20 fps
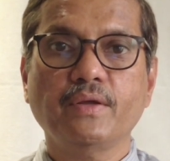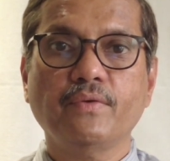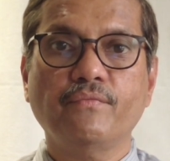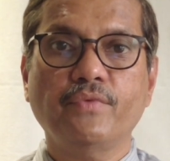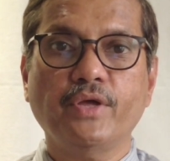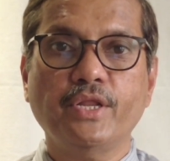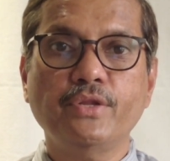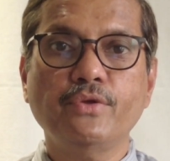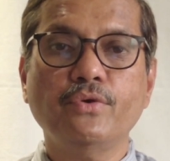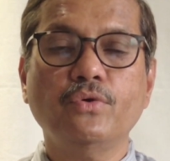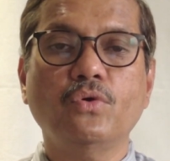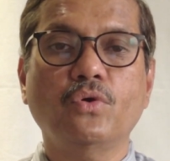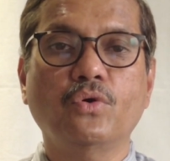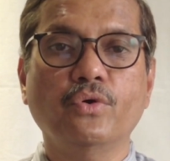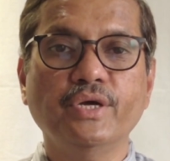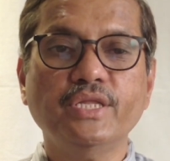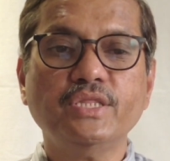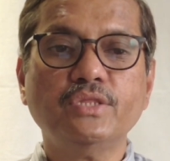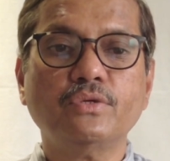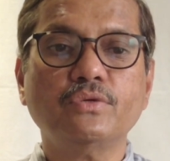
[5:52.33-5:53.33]
When you
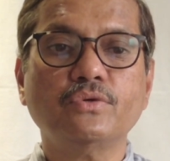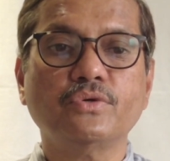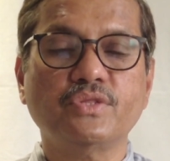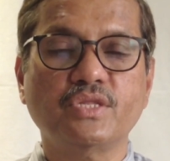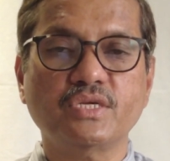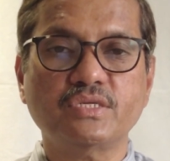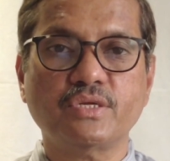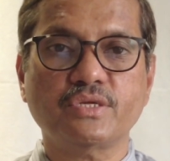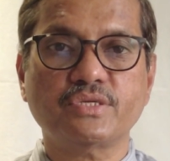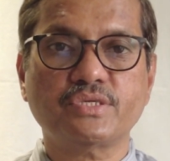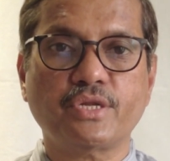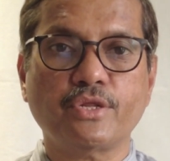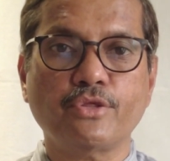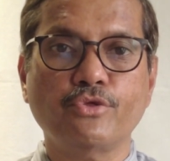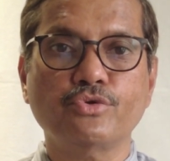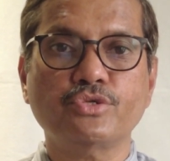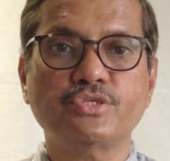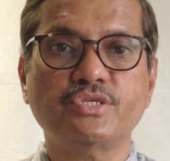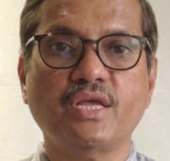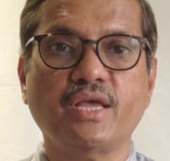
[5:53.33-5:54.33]
going through this history,
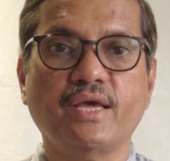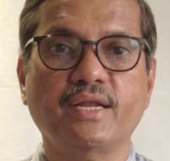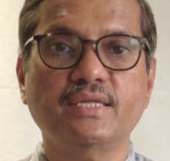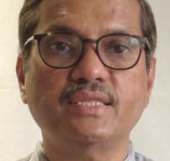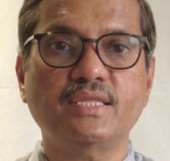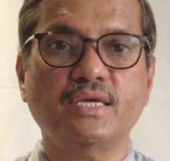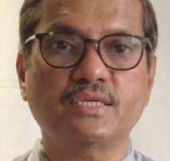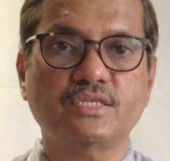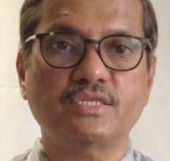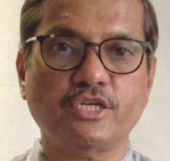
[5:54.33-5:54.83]
you see anything